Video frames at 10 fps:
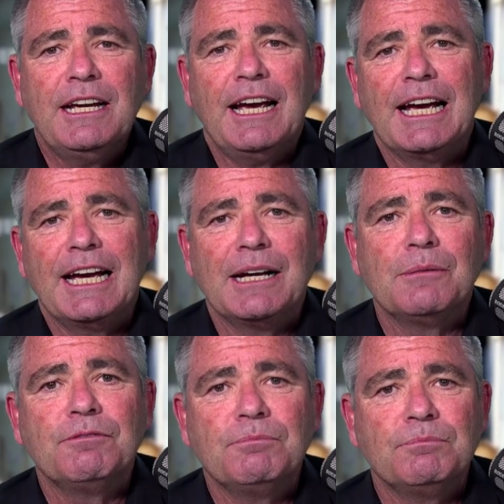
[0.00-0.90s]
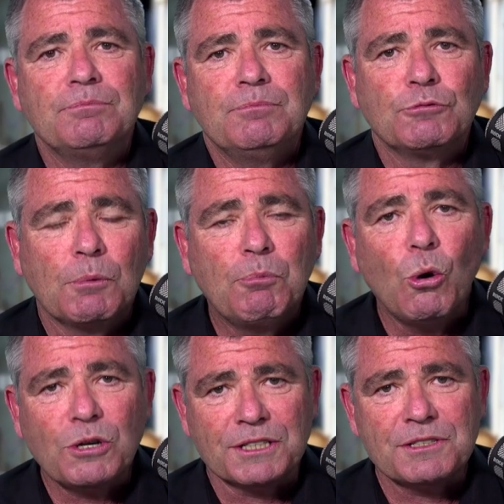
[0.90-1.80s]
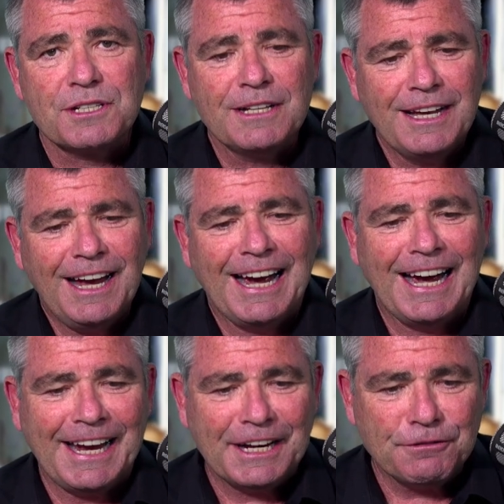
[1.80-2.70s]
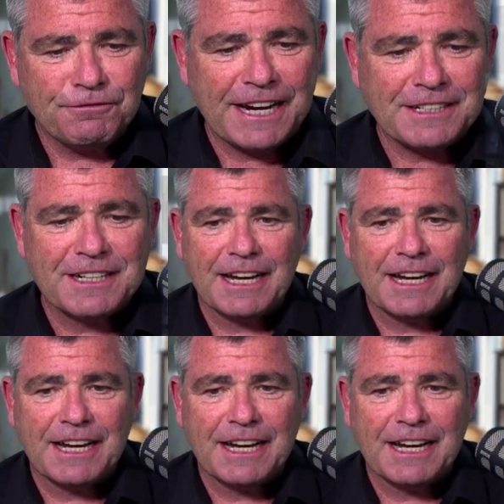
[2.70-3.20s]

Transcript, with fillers: um, reporters. Uh, and in fact,